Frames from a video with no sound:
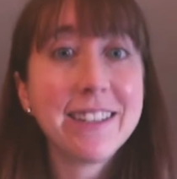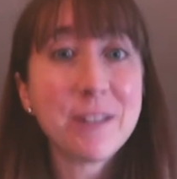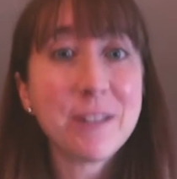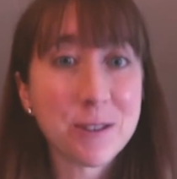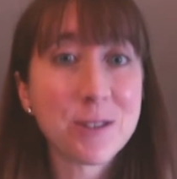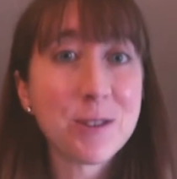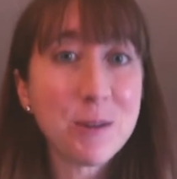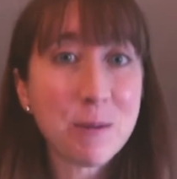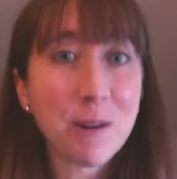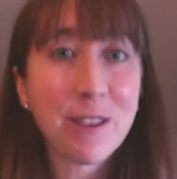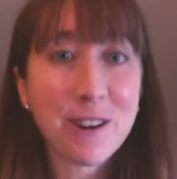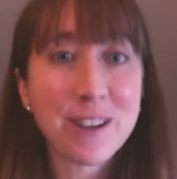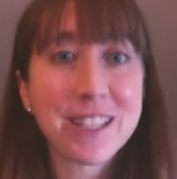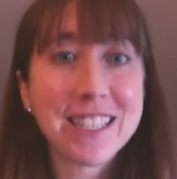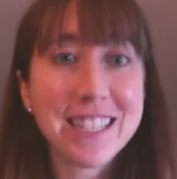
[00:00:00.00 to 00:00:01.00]
You're super
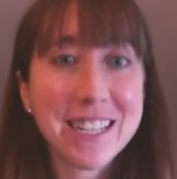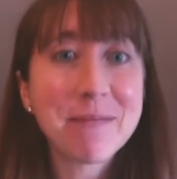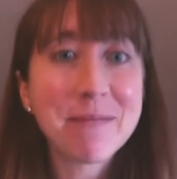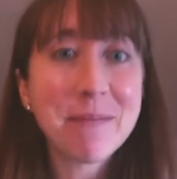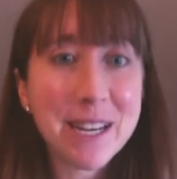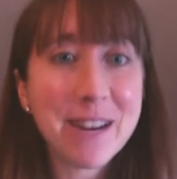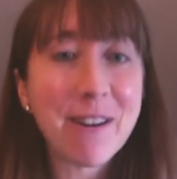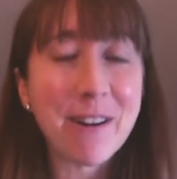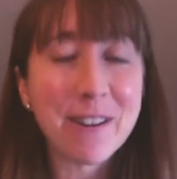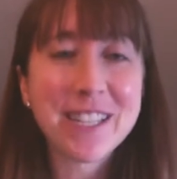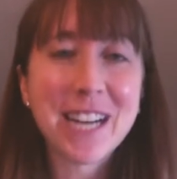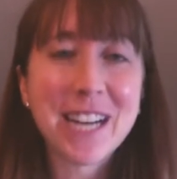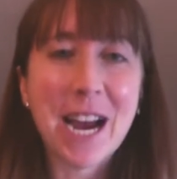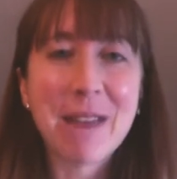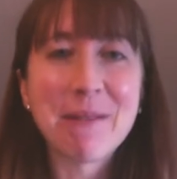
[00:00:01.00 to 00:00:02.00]
thirsty and pee all the
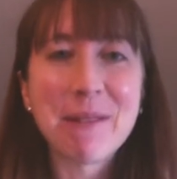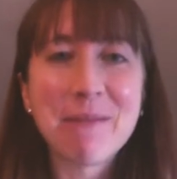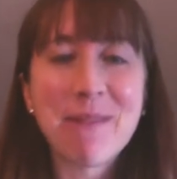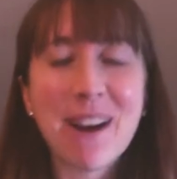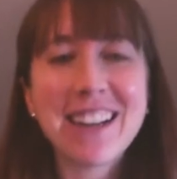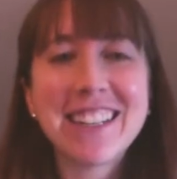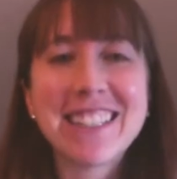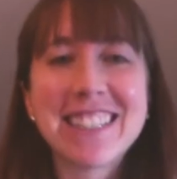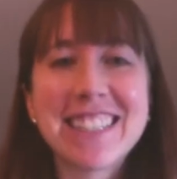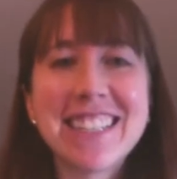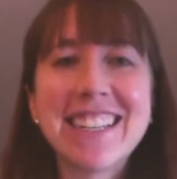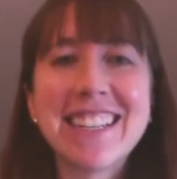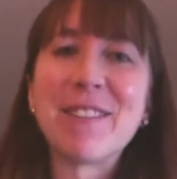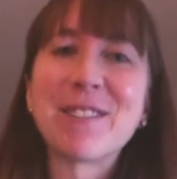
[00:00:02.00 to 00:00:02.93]
time in pregnancy.